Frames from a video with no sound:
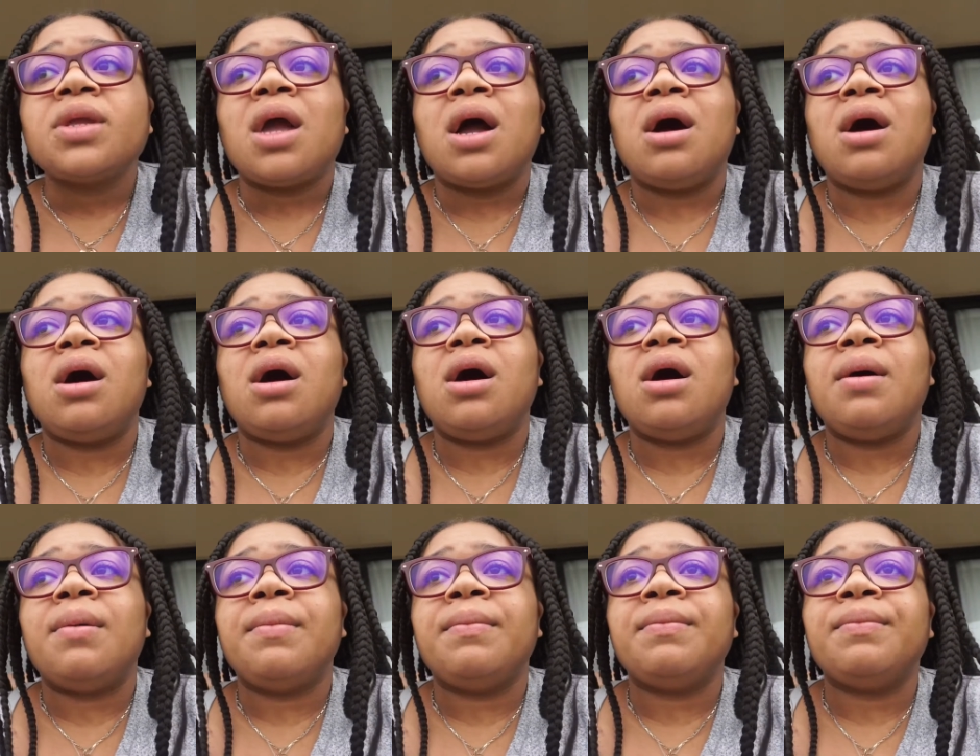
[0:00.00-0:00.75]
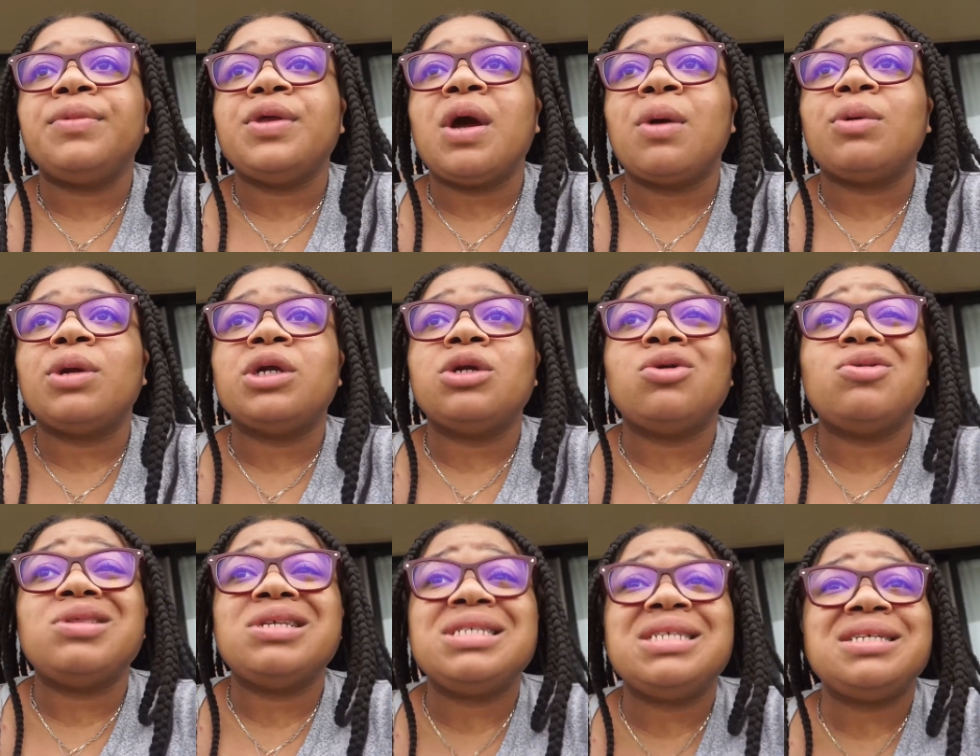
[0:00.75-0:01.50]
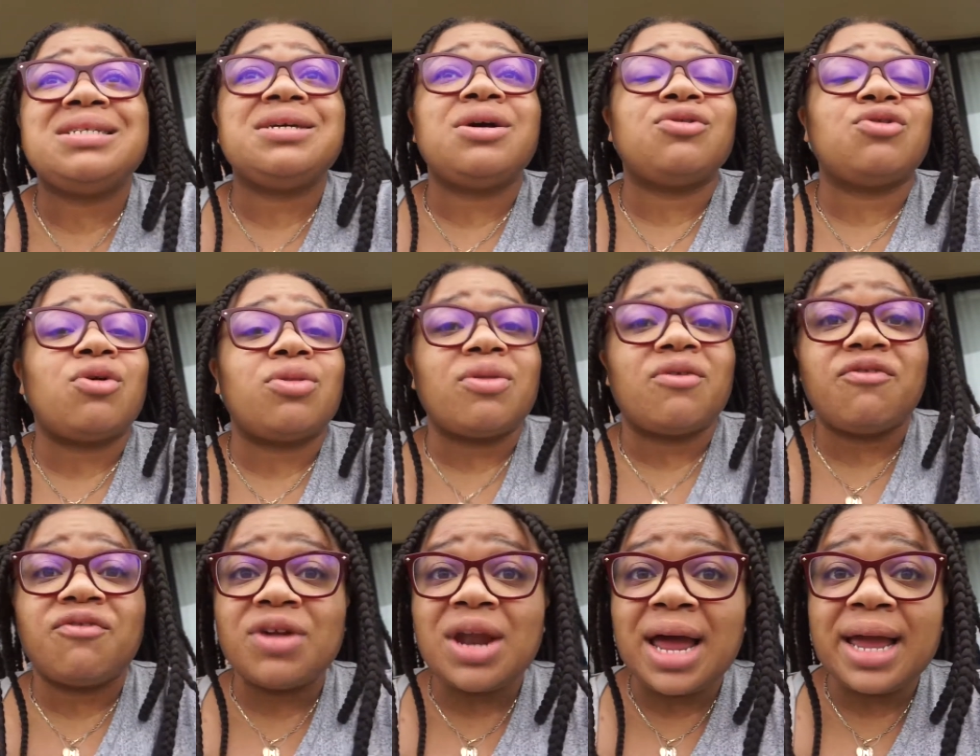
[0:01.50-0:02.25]
y'all want to know the details on the
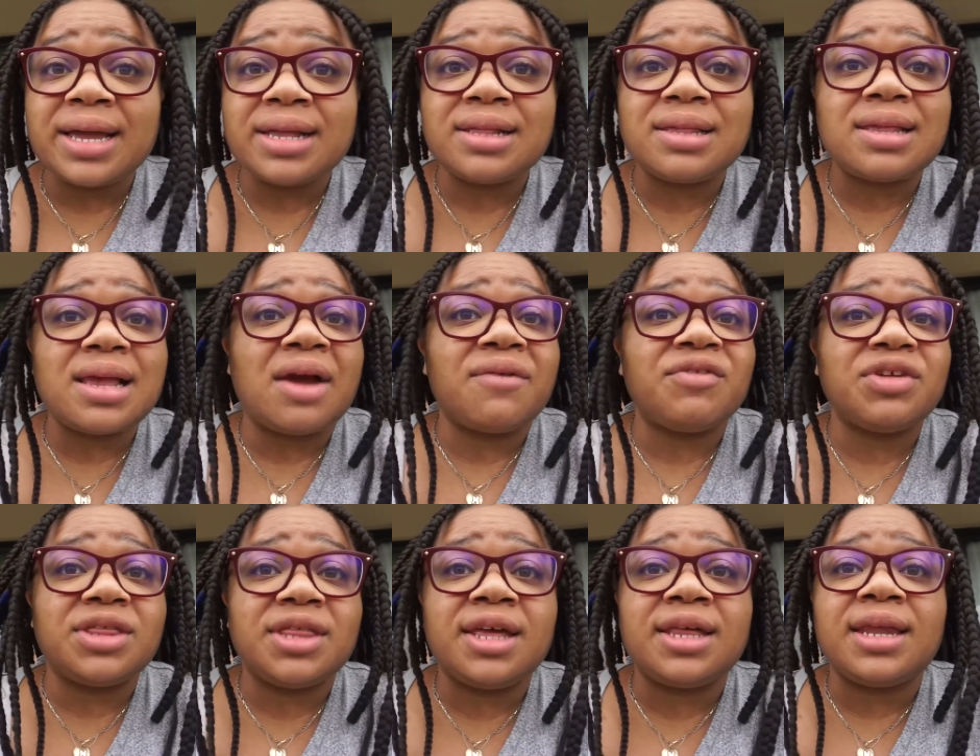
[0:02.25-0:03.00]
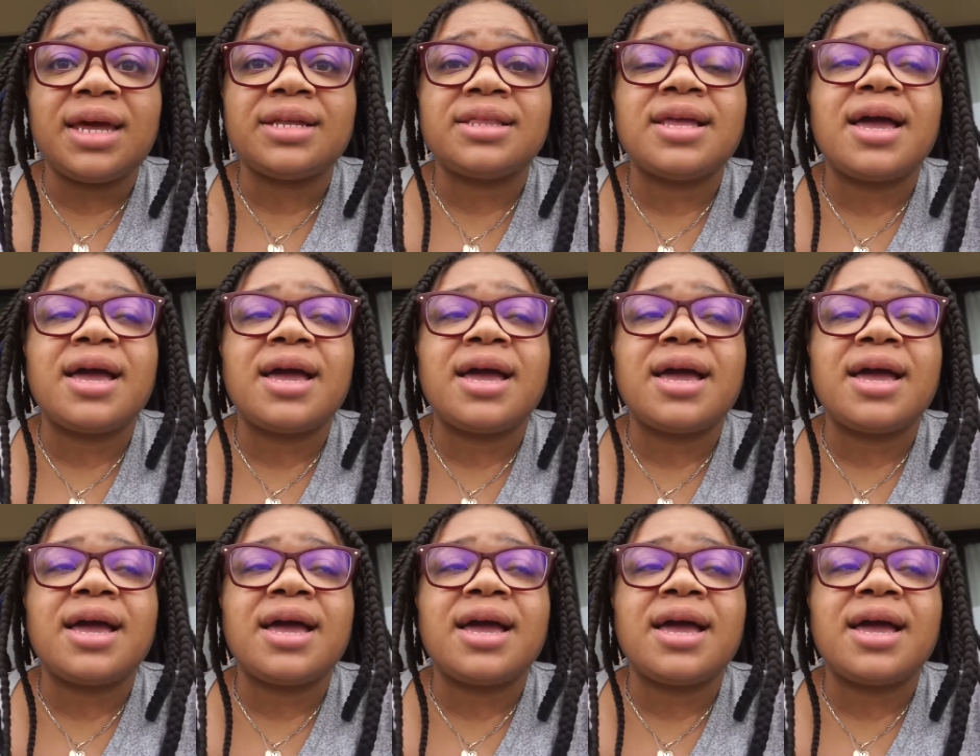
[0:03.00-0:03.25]
flights, everything like